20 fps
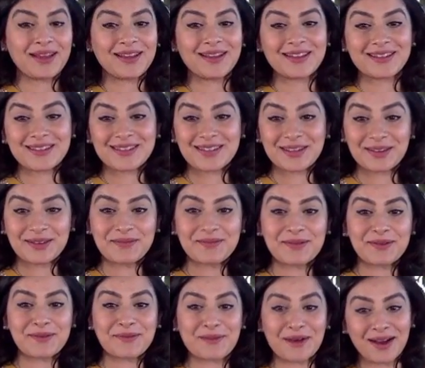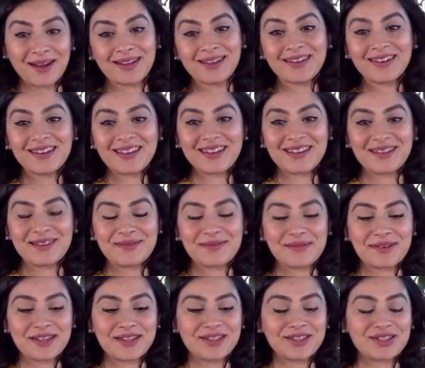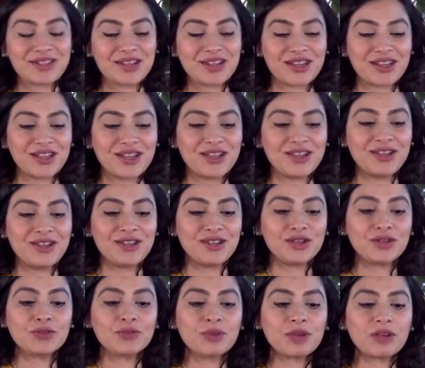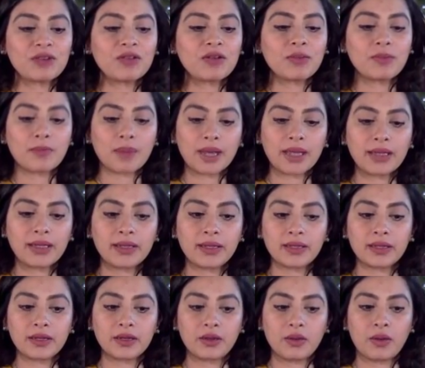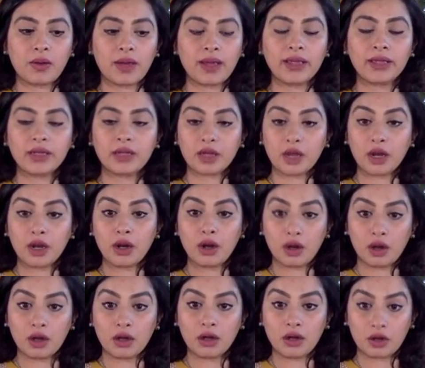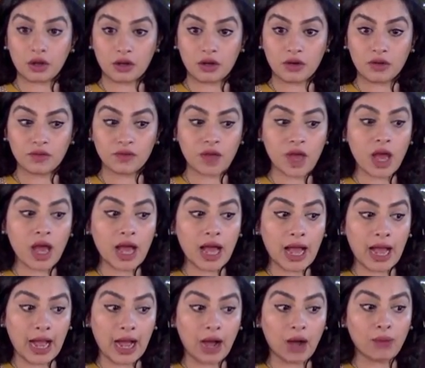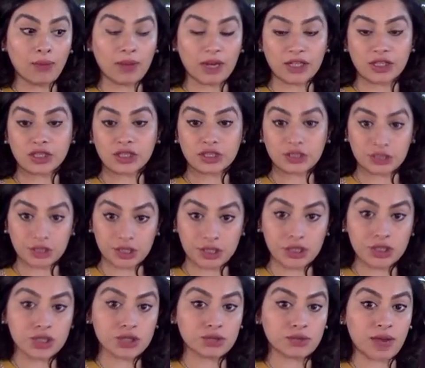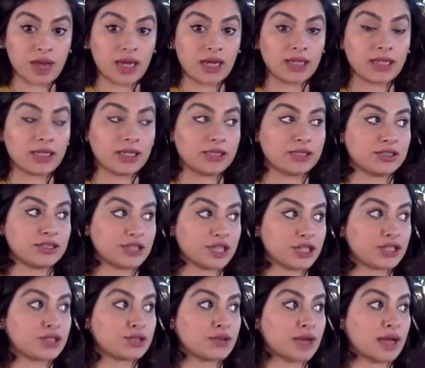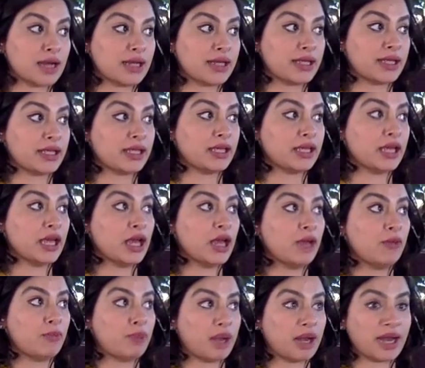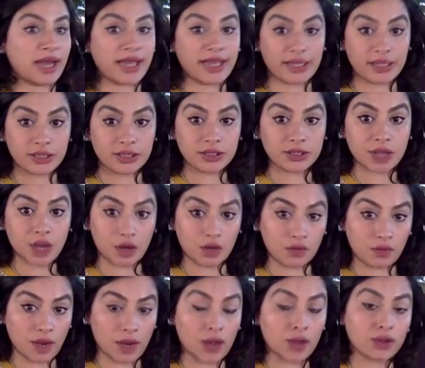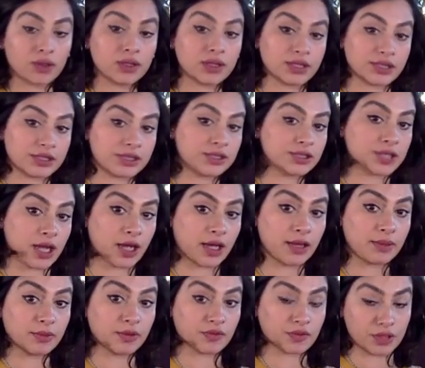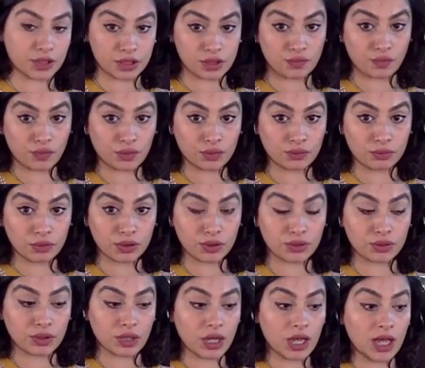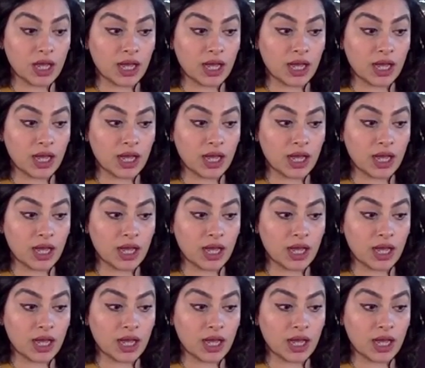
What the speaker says: is gonna be one in which you'll be reminded quite a lot of how much sensuality and sexuality plays around this time of this full moon.